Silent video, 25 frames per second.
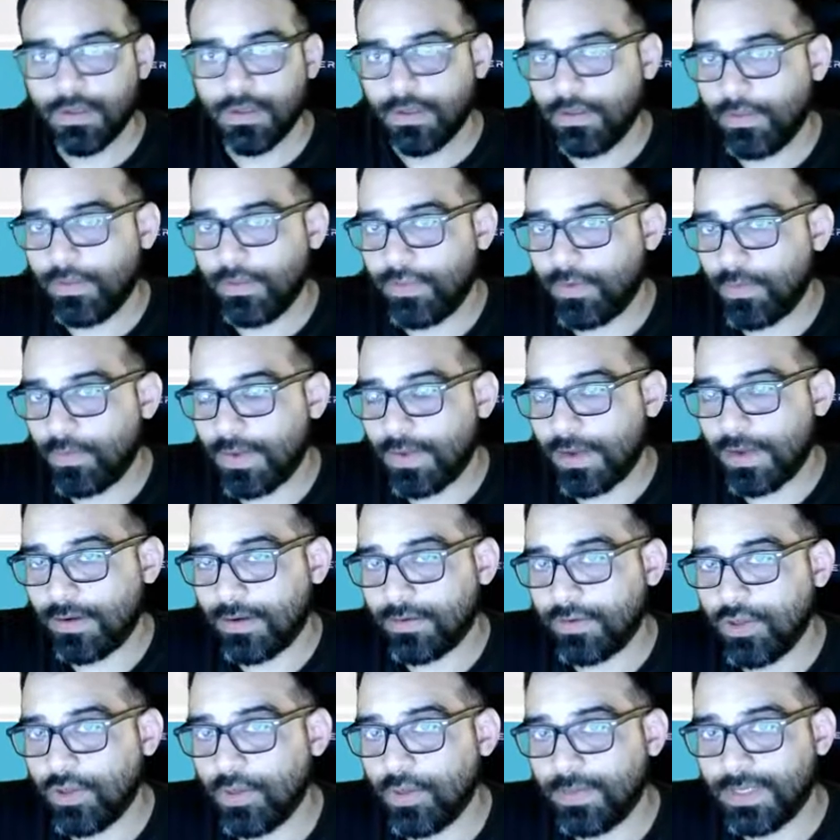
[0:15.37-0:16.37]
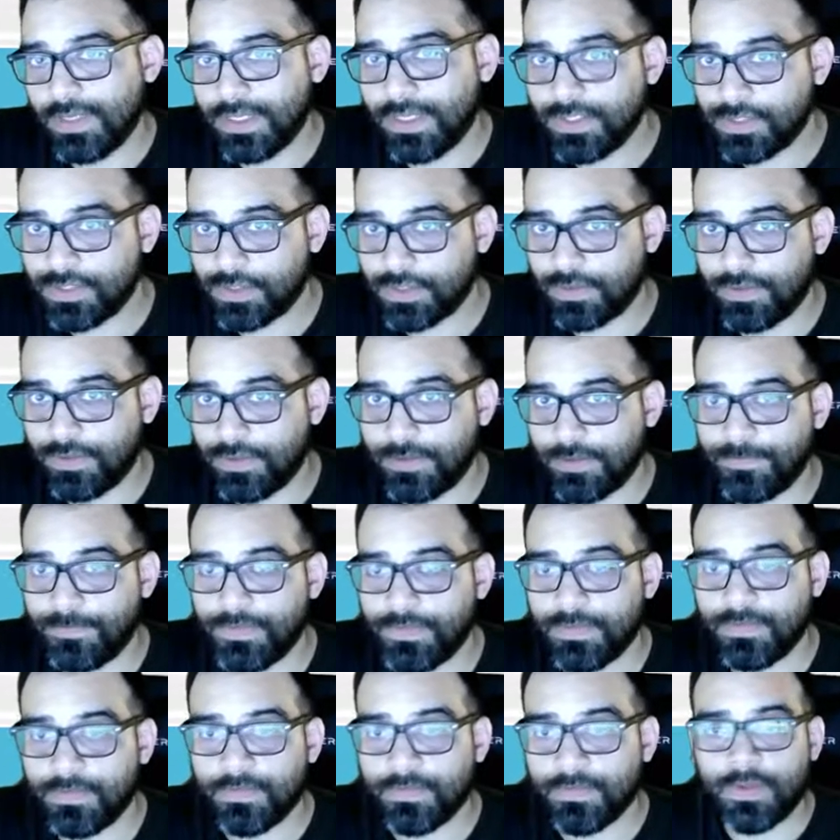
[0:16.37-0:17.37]
throughout human history,
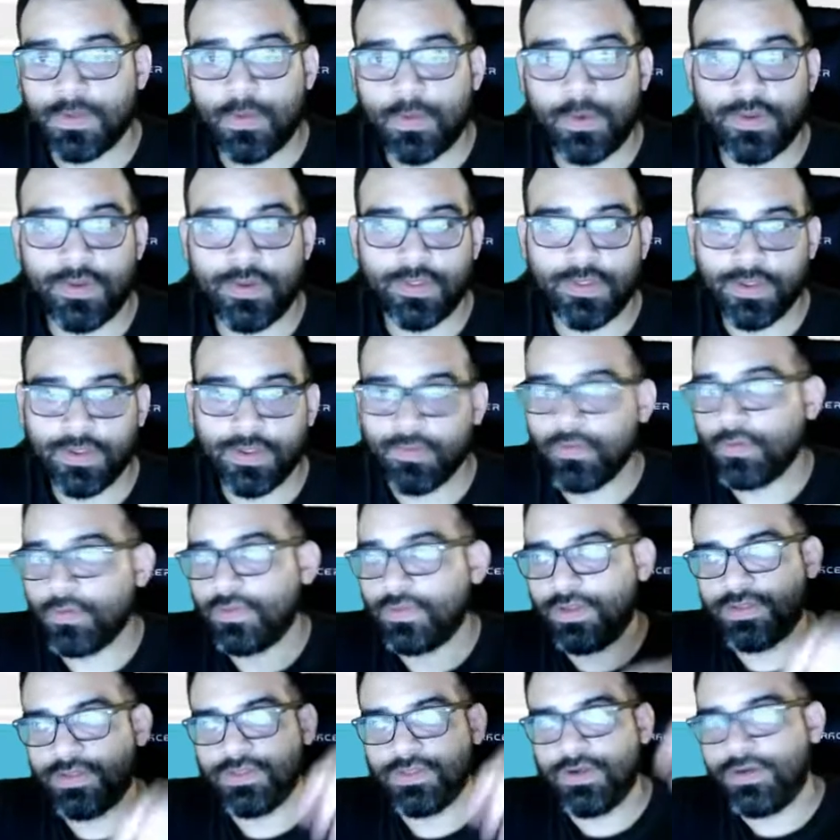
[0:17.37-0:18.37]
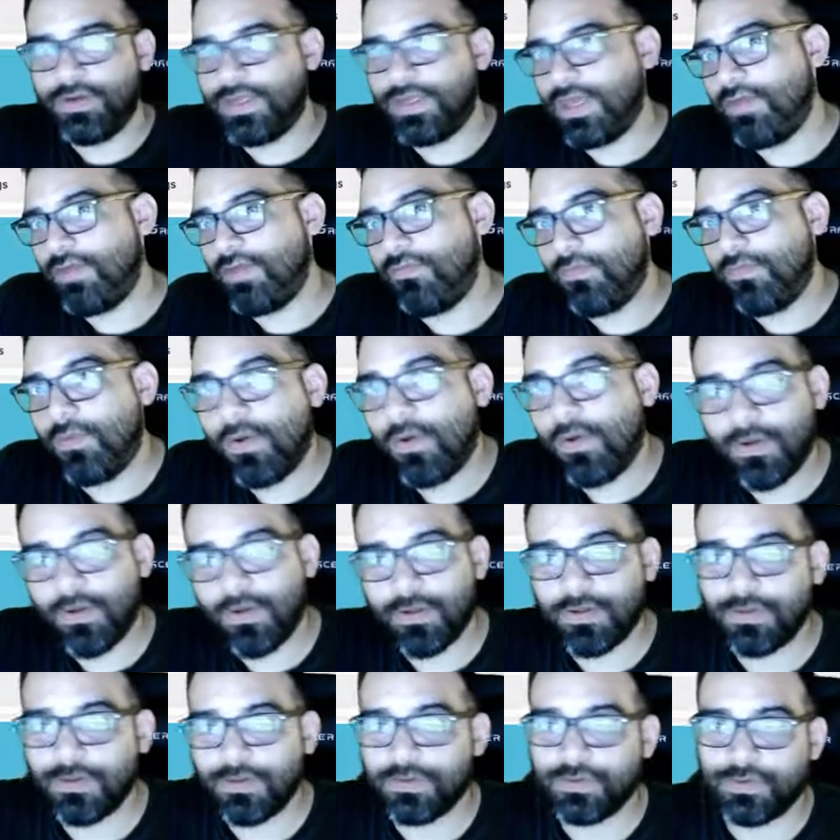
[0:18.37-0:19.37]
whether they wrote things on cave
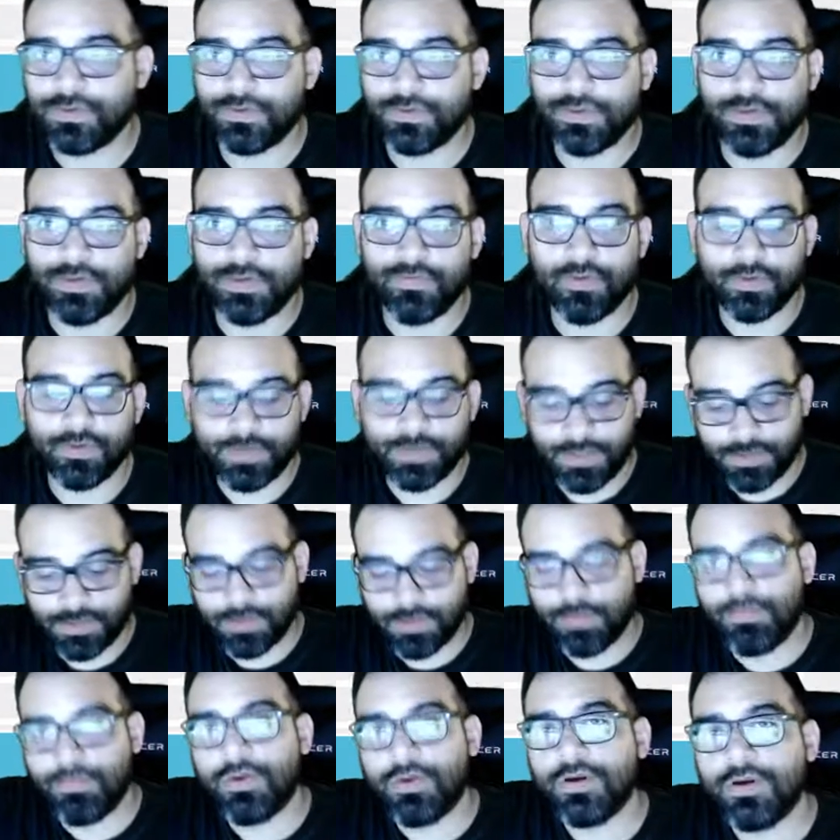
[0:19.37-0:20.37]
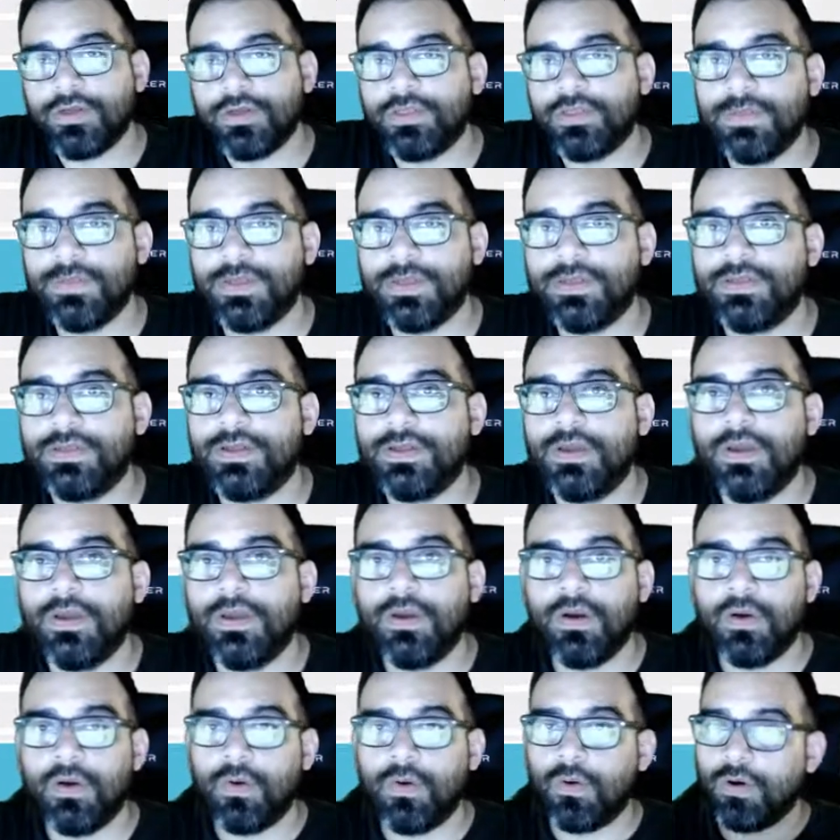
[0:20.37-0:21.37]
walls or they wrote things on parchment
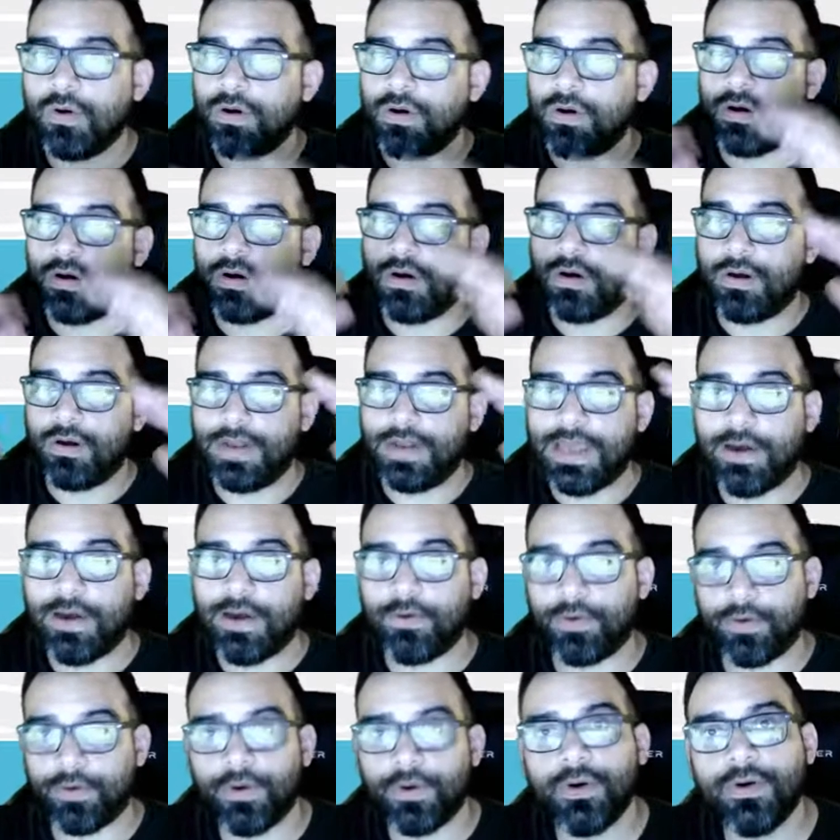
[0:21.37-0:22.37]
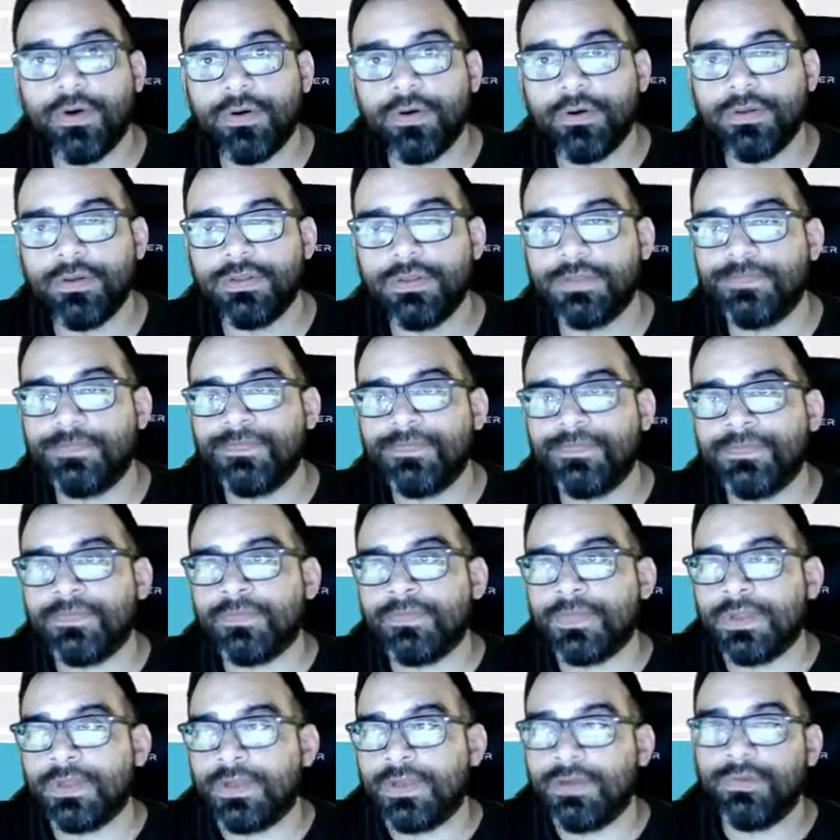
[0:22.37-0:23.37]
or on outer urns.
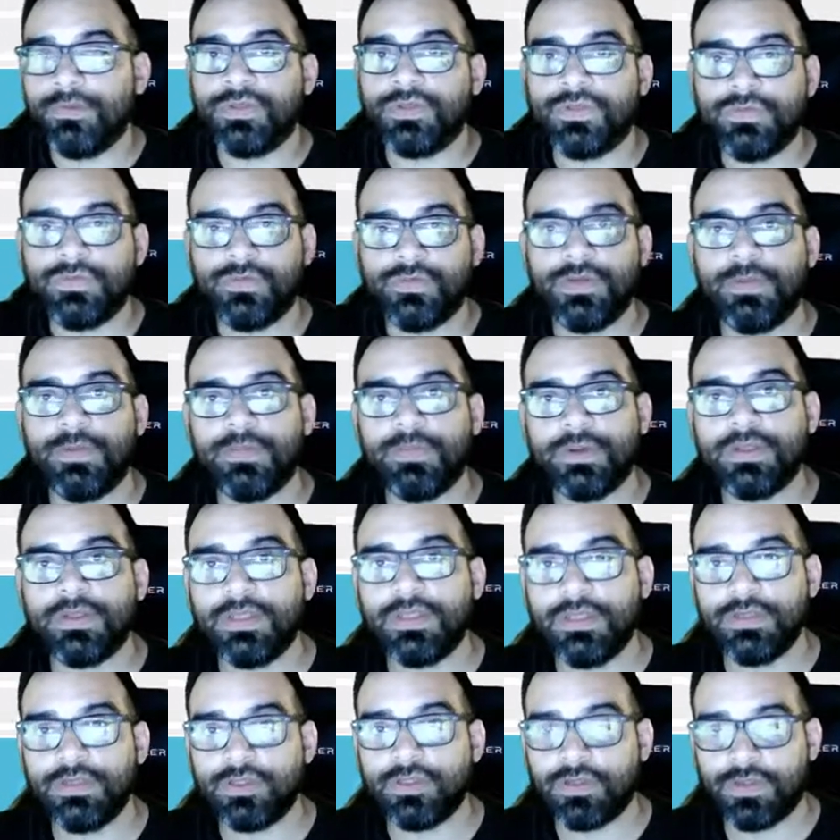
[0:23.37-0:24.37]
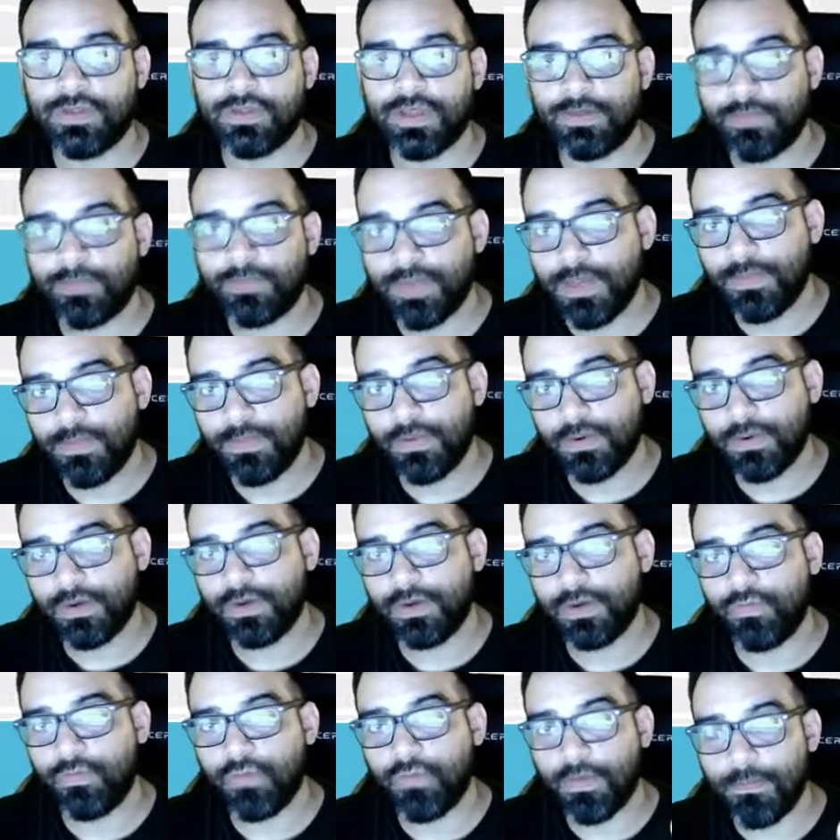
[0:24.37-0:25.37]
It was typically so that people
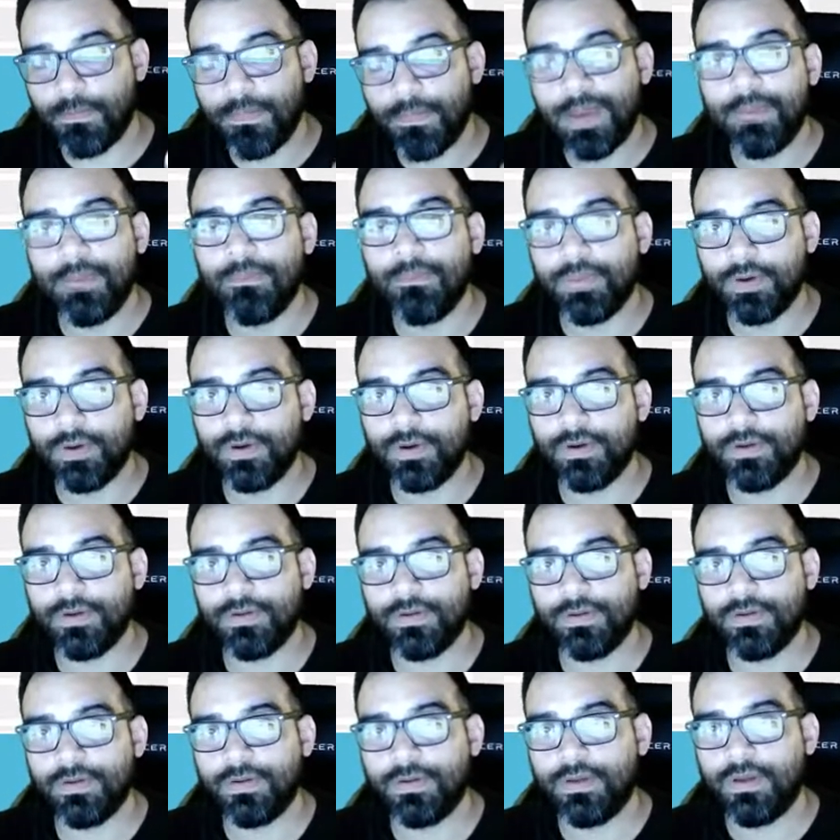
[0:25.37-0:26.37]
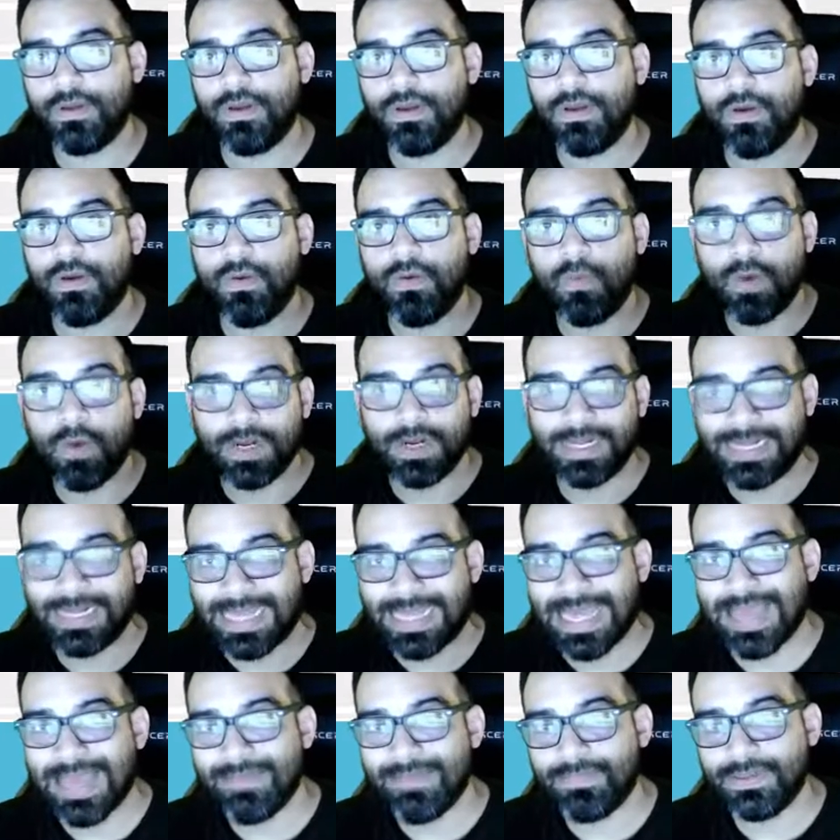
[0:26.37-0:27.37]
could remember what had
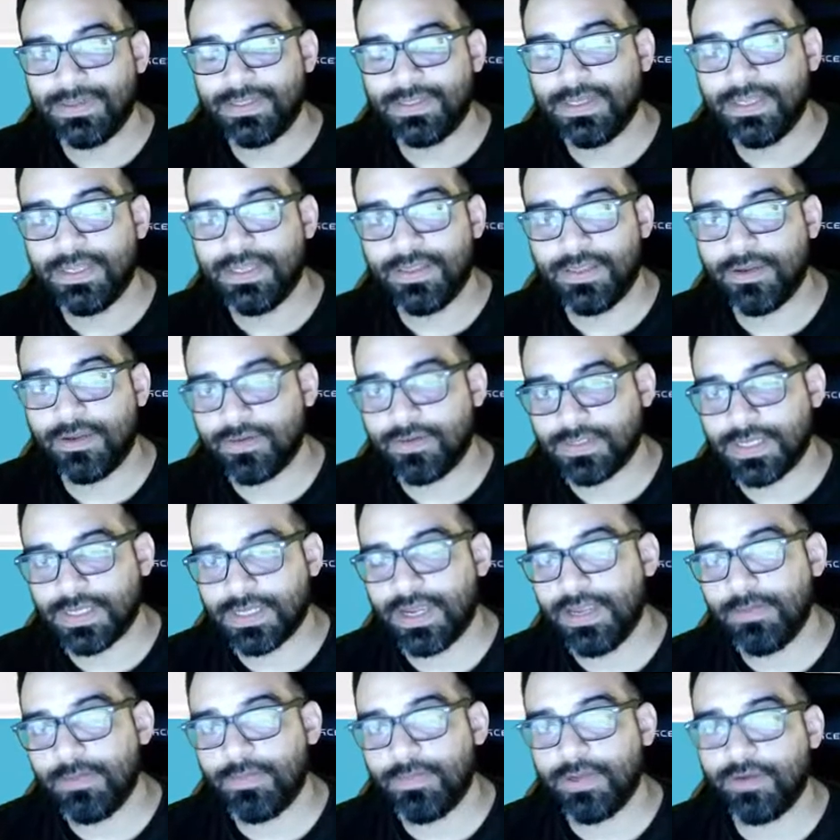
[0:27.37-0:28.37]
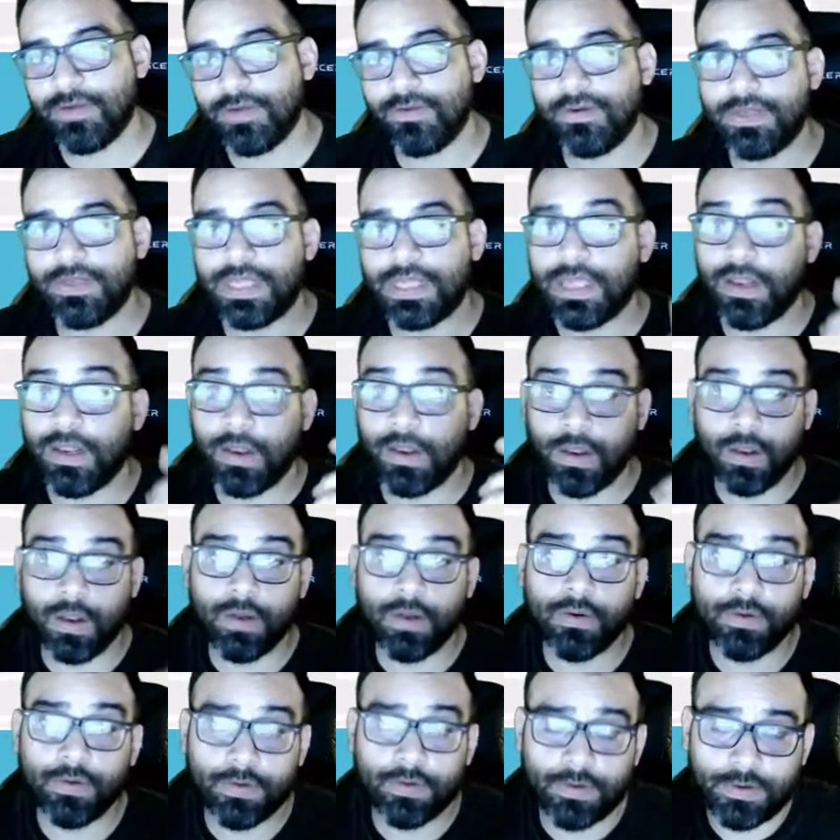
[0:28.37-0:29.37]
happened in their time period and
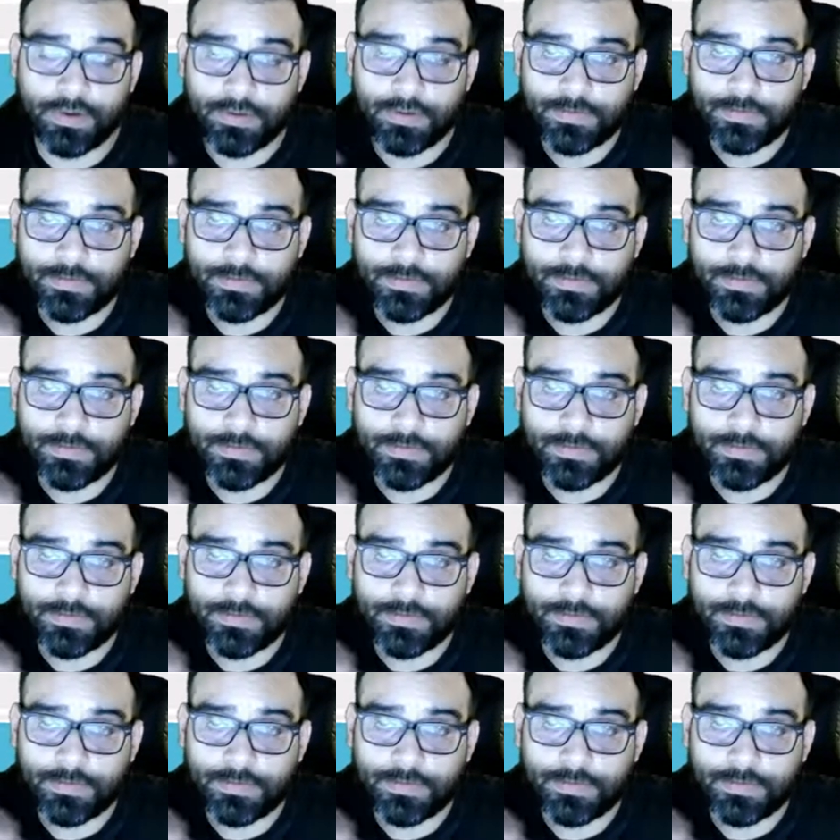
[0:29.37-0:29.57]
learn